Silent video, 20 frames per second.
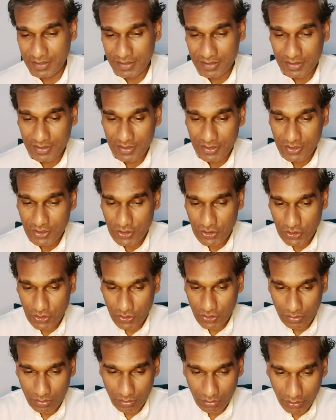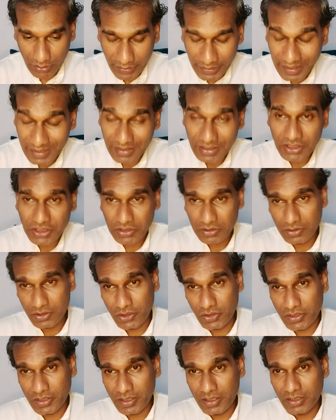In addition to that, we need
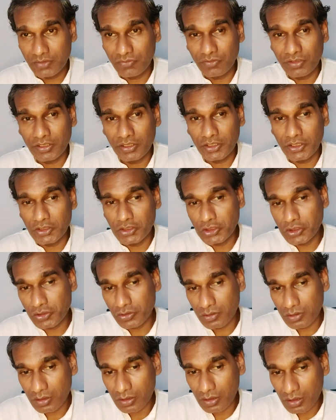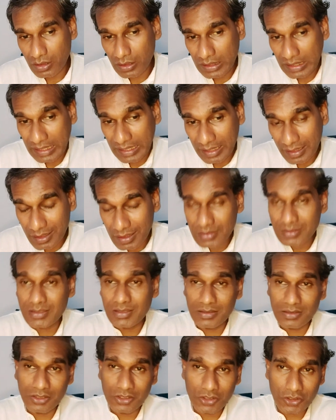to listen
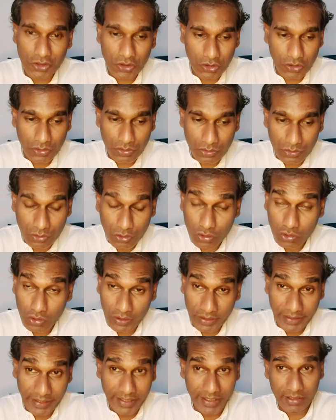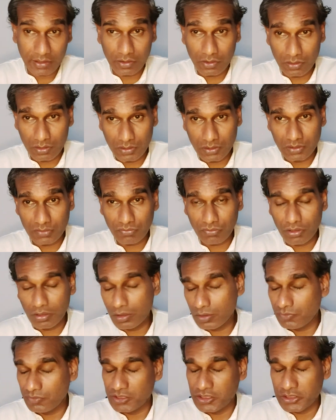to the direct knowledge of God, which is
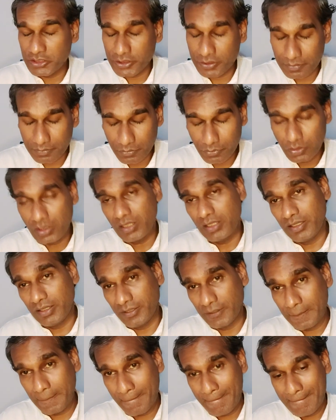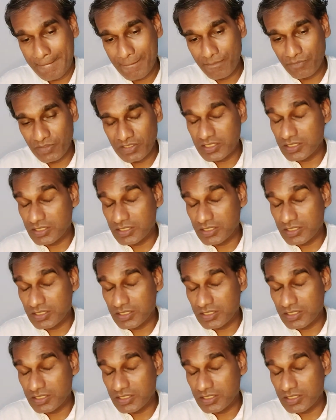Murli, which is available